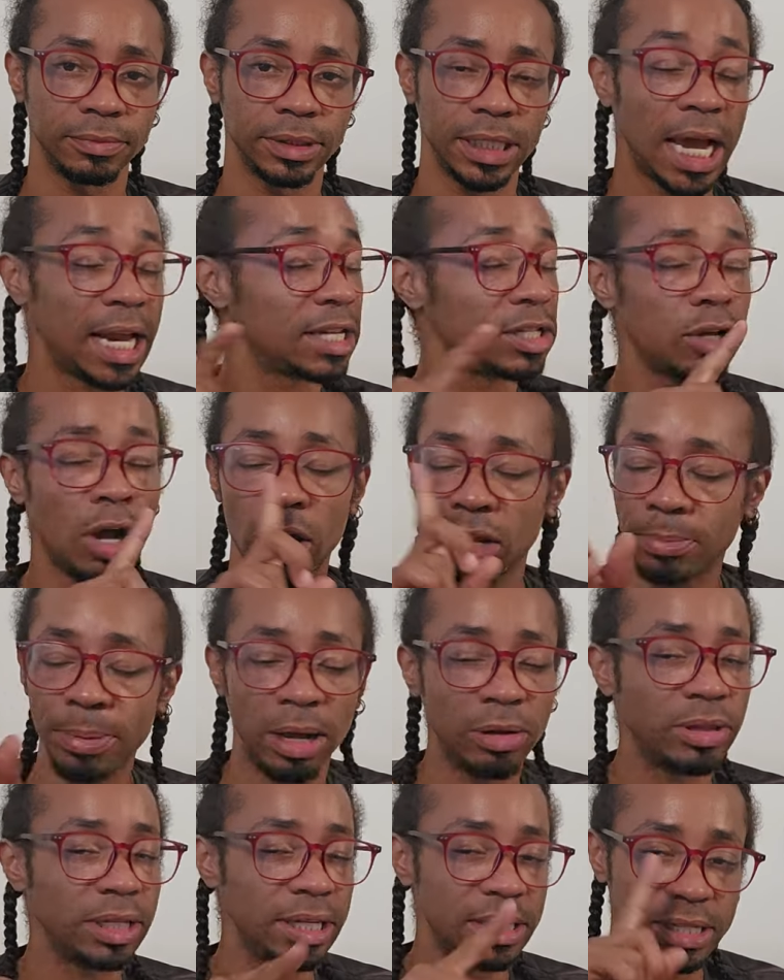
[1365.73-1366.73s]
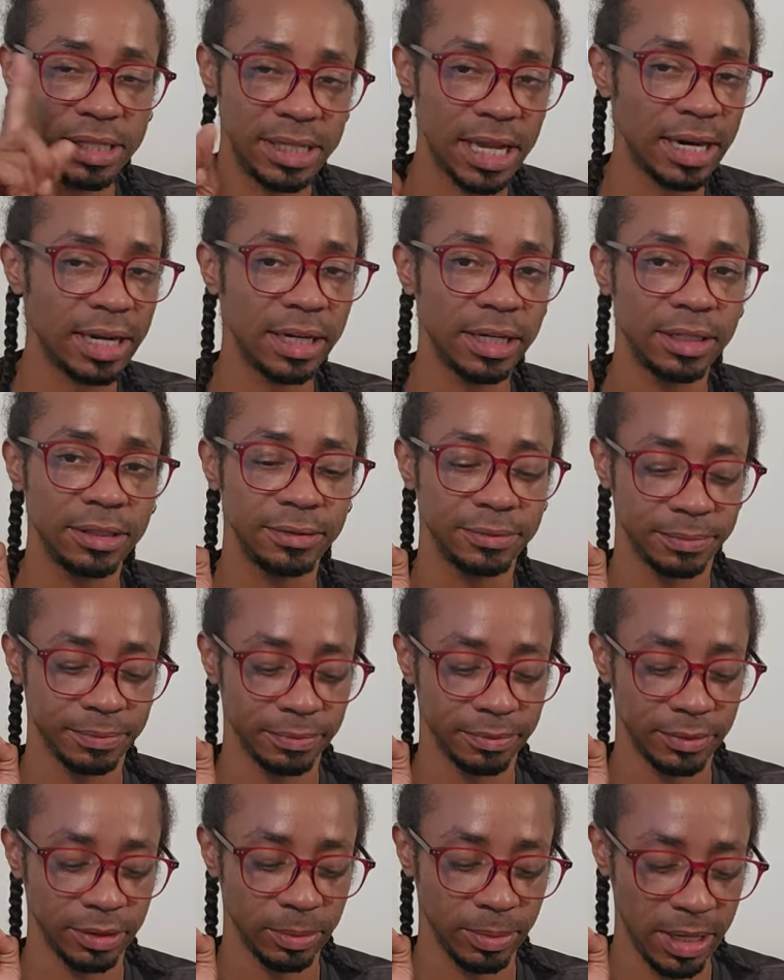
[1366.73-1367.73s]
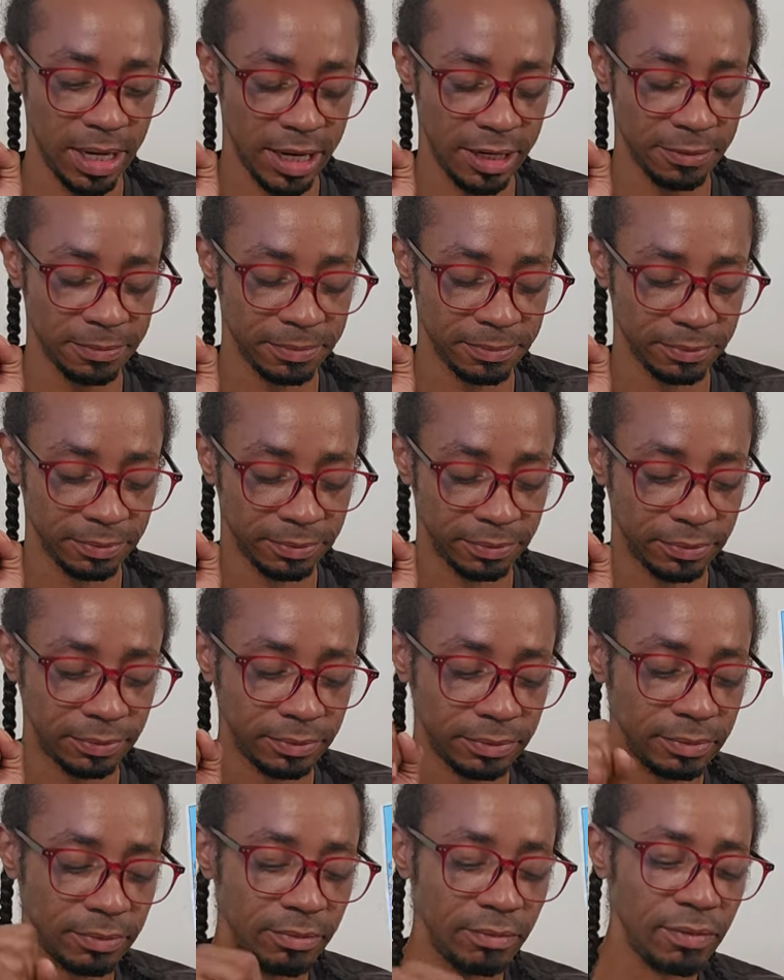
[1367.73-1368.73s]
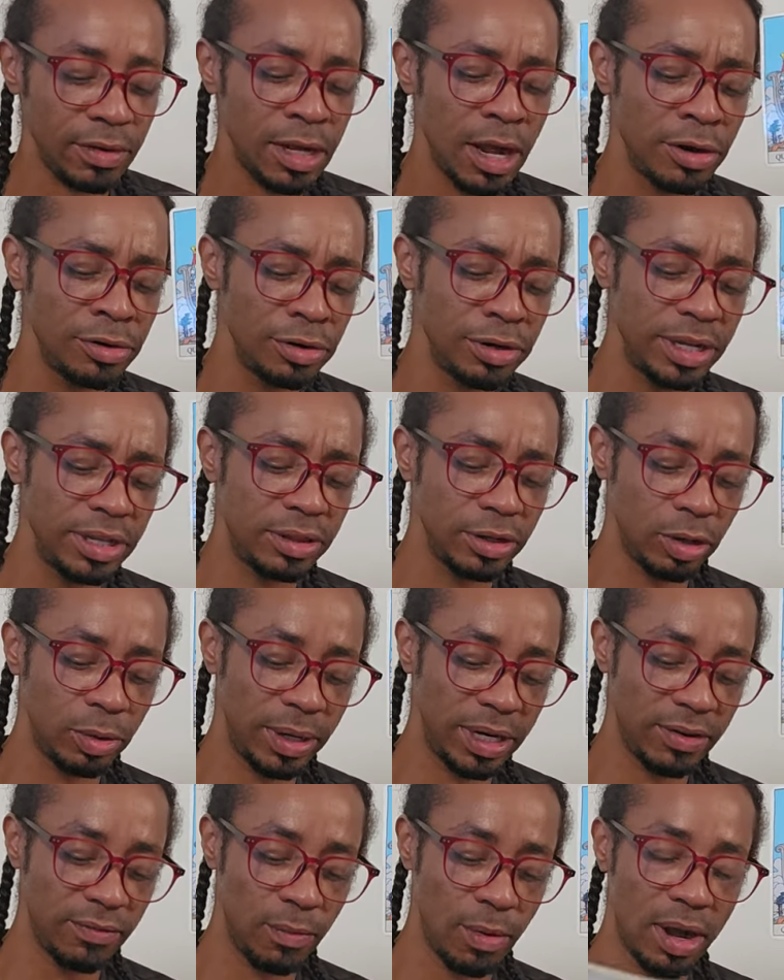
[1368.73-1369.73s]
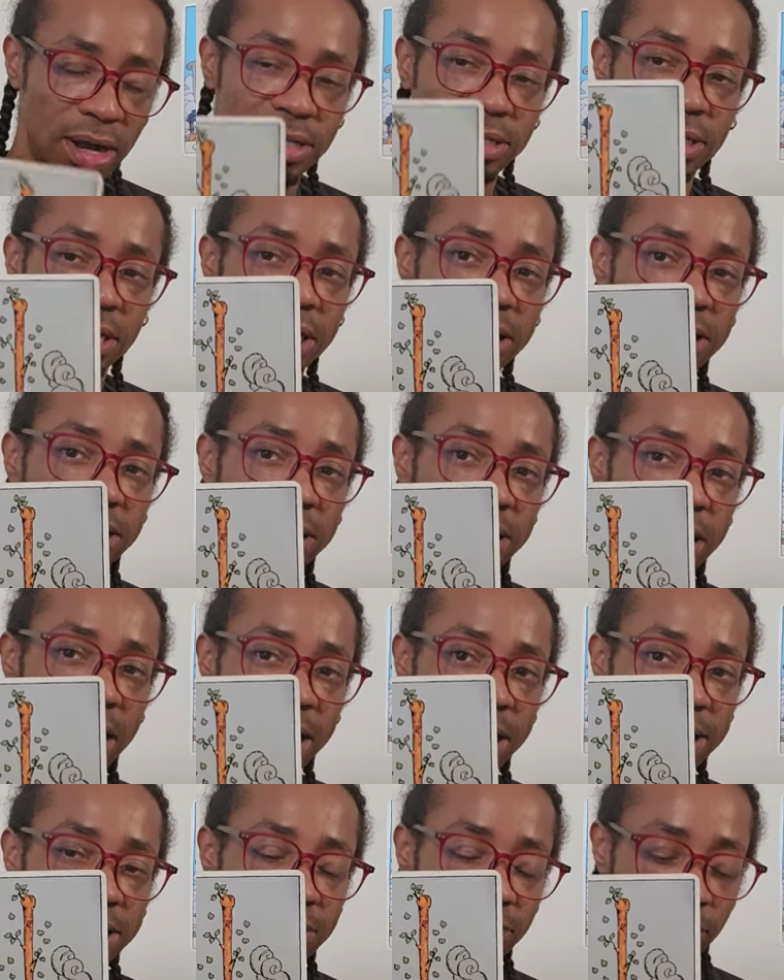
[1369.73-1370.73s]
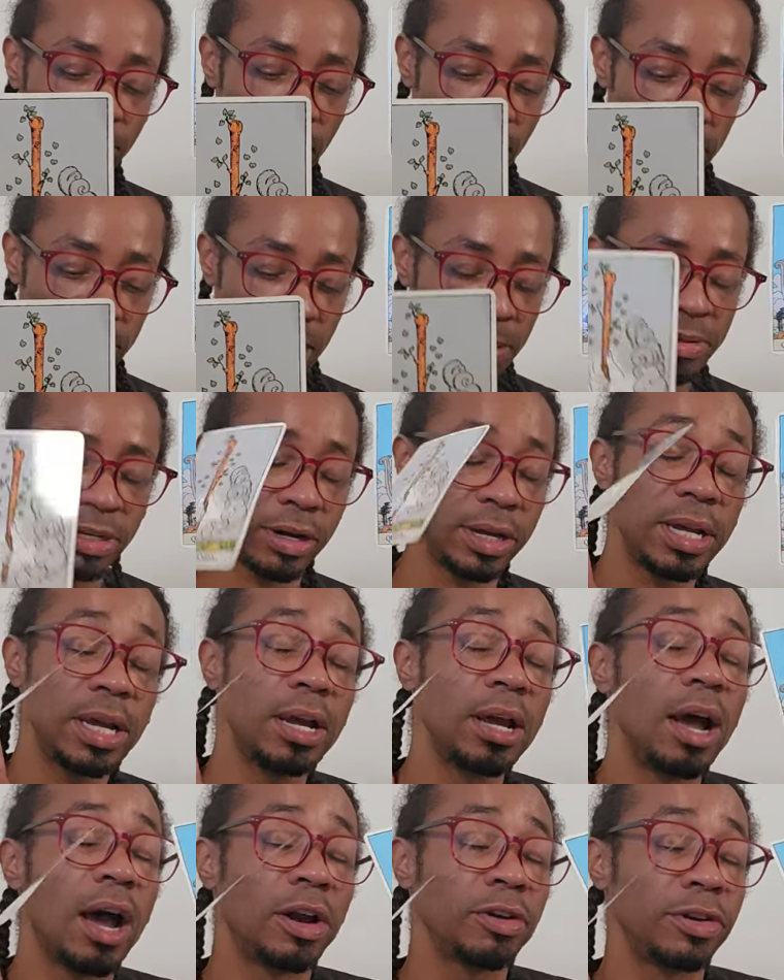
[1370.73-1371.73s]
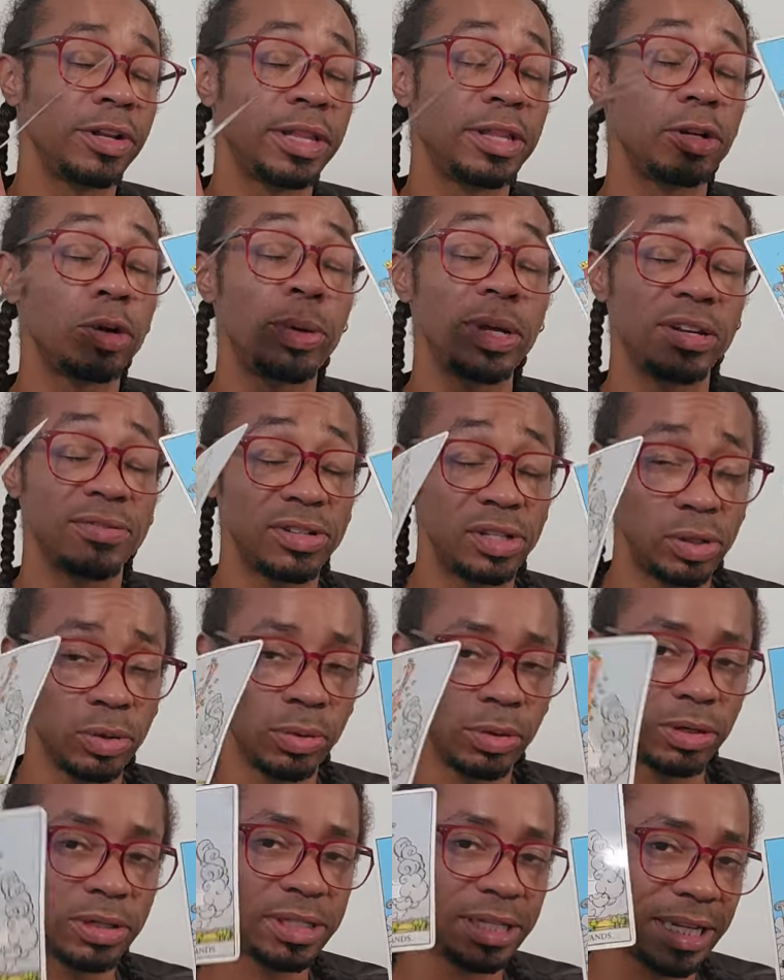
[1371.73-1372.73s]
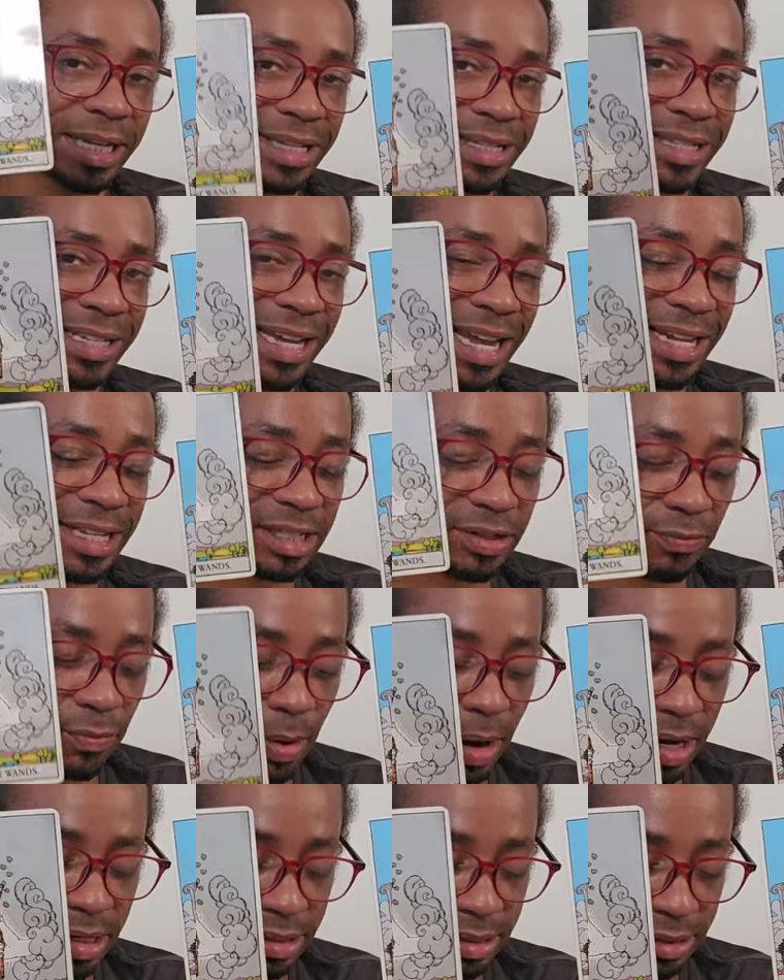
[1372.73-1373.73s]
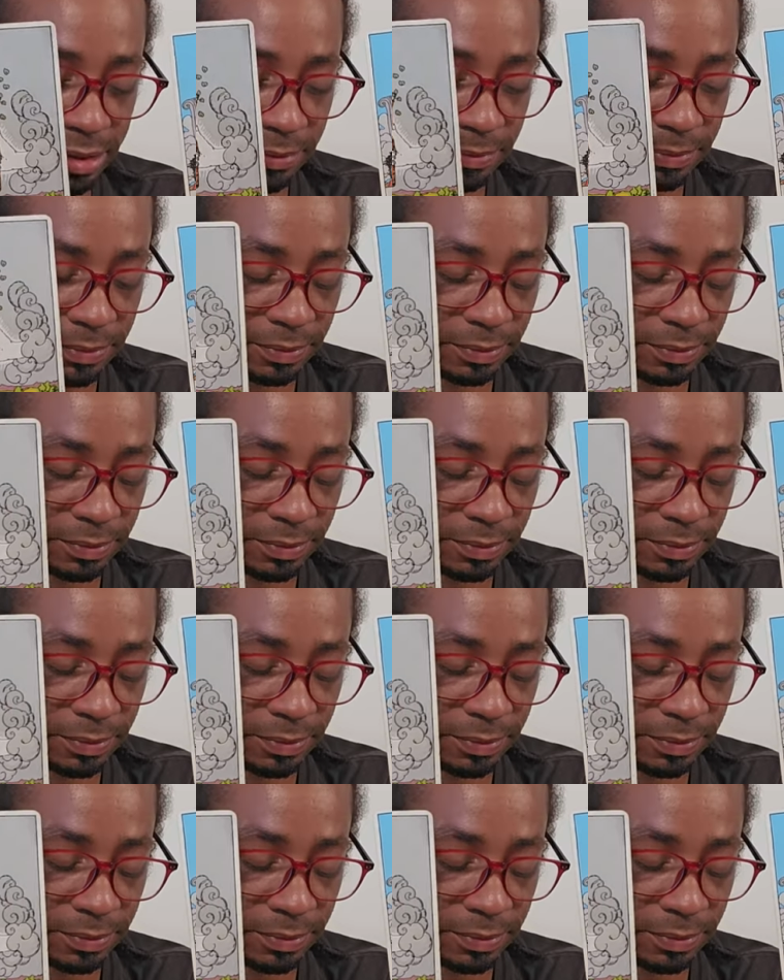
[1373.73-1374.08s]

And it's all about the aesthetic, okay? Underneath the Queen of Wands is the Ace of Wands. I'm sorry, underneath the Queen of Swords is the Ace of Wands.